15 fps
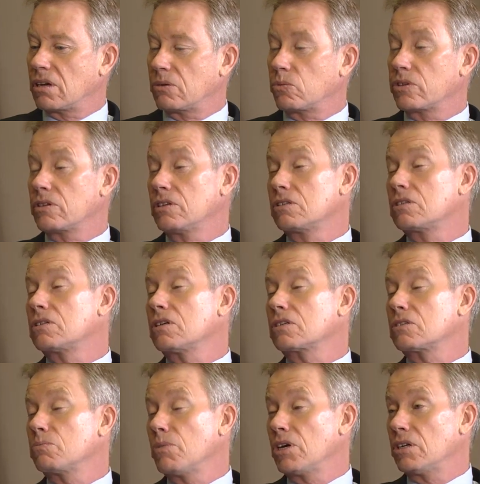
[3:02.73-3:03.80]
And within
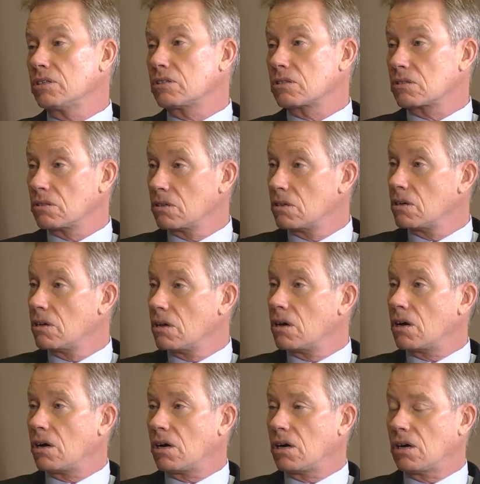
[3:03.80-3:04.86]
6 months,
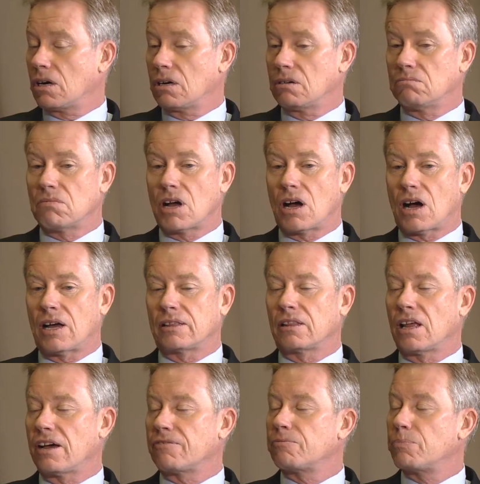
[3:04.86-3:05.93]
I
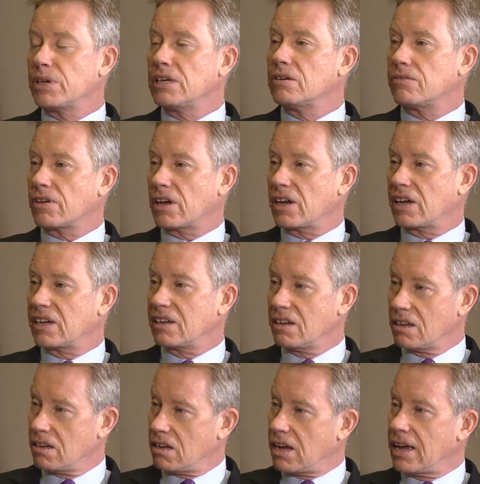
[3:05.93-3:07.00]
left B of A
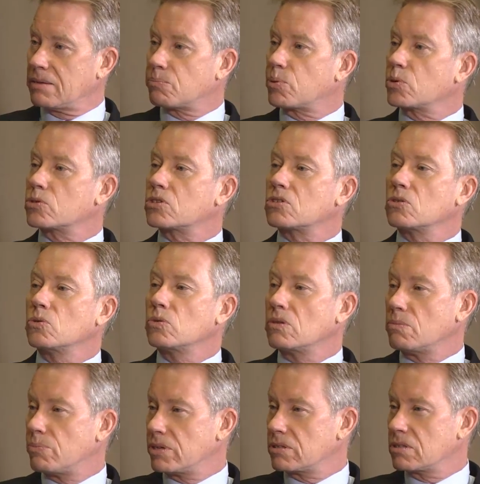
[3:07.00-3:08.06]
and pursued
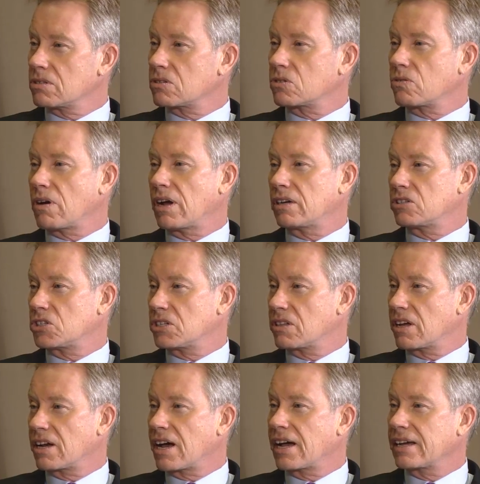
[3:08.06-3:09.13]
the business strategy
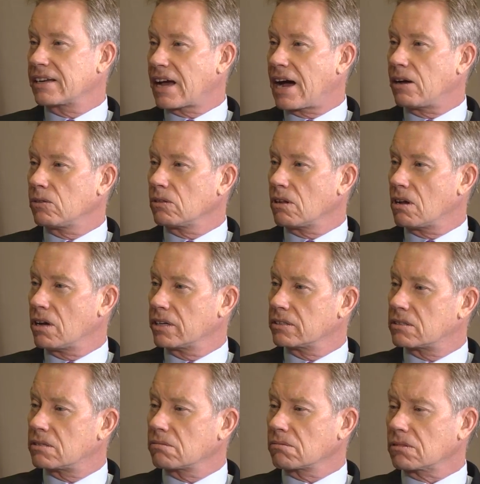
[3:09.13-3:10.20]
that I had
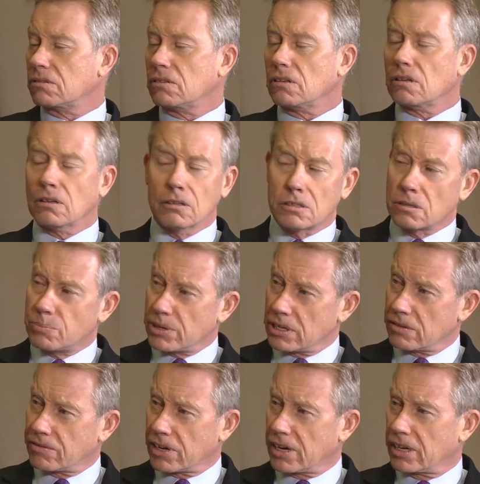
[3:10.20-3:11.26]
outlined to B
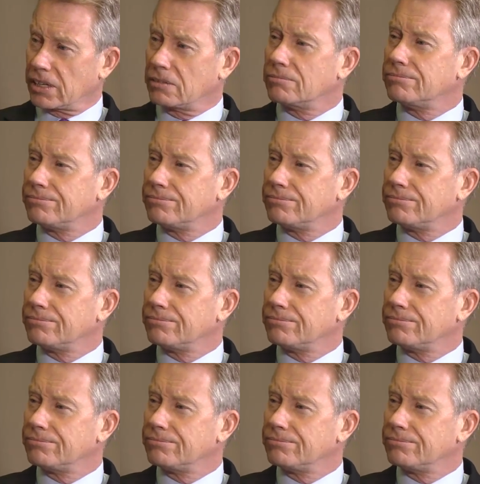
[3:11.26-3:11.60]
of A.